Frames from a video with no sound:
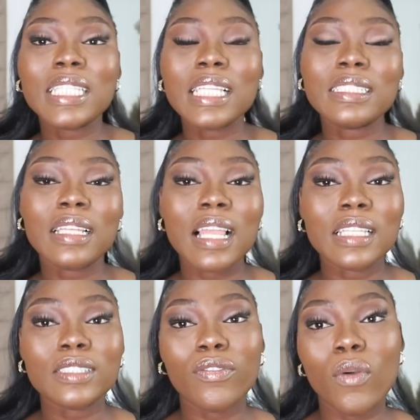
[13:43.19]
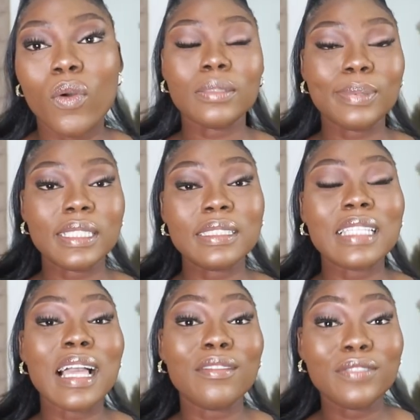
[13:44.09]
So that's the last four. The places
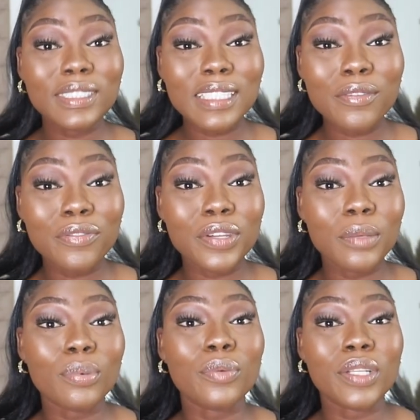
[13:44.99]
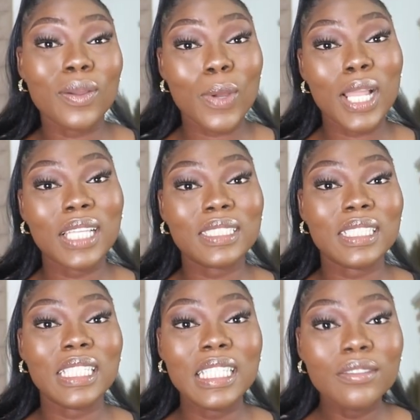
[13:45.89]
that are visa free but requires
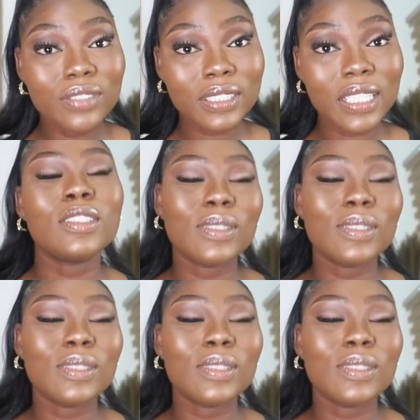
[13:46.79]
an e-visa.